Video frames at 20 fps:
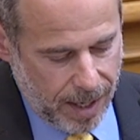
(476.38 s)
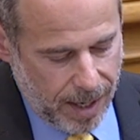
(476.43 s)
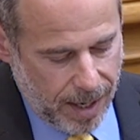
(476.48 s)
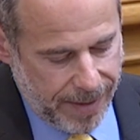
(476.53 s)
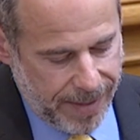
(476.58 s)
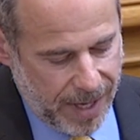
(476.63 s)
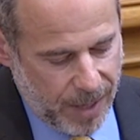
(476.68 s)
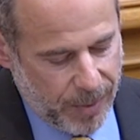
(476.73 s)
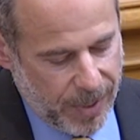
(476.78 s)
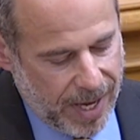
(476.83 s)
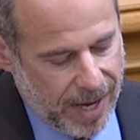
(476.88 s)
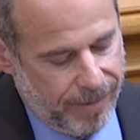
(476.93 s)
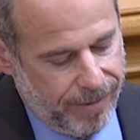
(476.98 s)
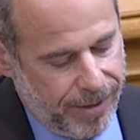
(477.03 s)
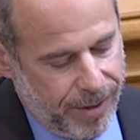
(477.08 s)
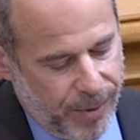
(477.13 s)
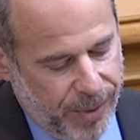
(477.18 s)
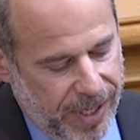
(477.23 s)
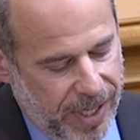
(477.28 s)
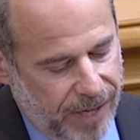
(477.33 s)
And then we have
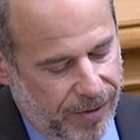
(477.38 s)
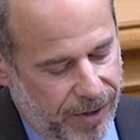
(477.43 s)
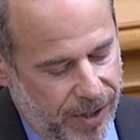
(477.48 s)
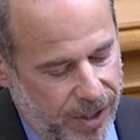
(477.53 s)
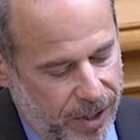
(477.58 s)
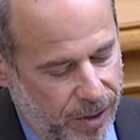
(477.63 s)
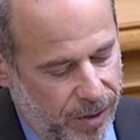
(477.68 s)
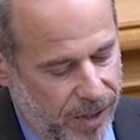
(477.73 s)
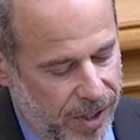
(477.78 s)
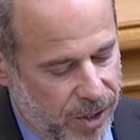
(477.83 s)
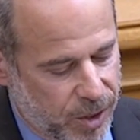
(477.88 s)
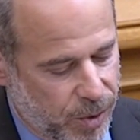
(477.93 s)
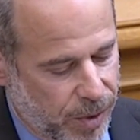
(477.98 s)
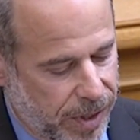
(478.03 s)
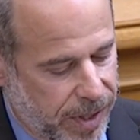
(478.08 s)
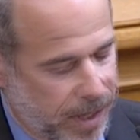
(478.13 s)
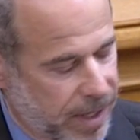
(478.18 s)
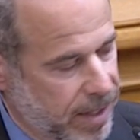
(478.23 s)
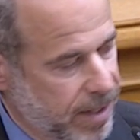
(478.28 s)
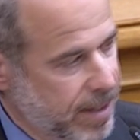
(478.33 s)
3 different units
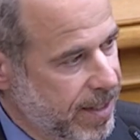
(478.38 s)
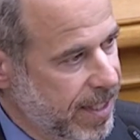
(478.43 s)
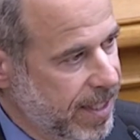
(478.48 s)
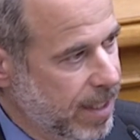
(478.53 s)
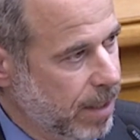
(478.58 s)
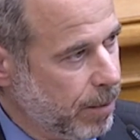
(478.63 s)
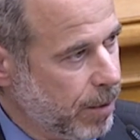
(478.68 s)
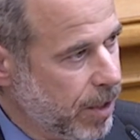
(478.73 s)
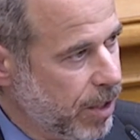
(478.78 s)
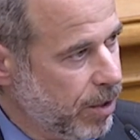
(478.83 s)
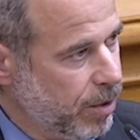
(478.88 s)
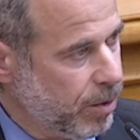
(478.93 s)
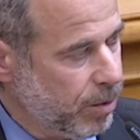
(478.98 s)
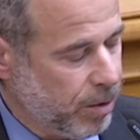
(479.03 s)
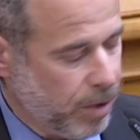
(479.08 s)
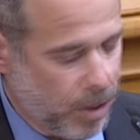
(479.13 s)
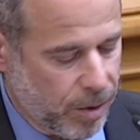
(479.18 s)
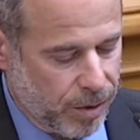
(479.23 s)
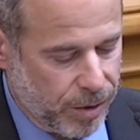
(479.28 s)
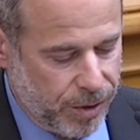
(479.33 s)
within
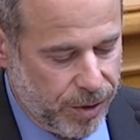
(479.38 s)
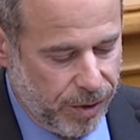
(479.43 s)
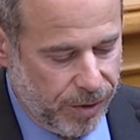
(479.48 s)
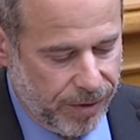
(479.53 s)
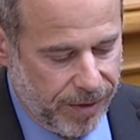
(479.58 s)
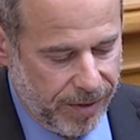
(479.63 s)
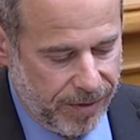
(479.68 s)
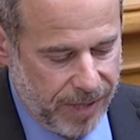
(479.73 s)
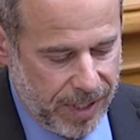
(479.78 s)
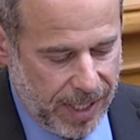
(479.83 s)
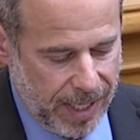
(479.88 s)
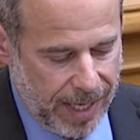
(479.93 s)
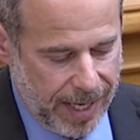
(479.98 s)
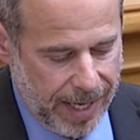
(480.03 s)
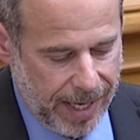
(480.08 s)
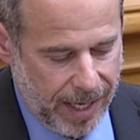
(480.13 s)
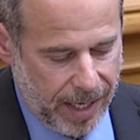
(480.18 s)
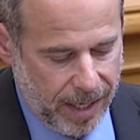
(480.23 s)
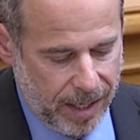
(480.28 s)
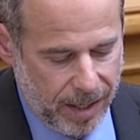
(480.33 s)
TW Local
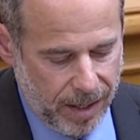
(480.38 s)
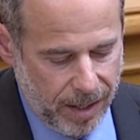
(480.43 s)
250A.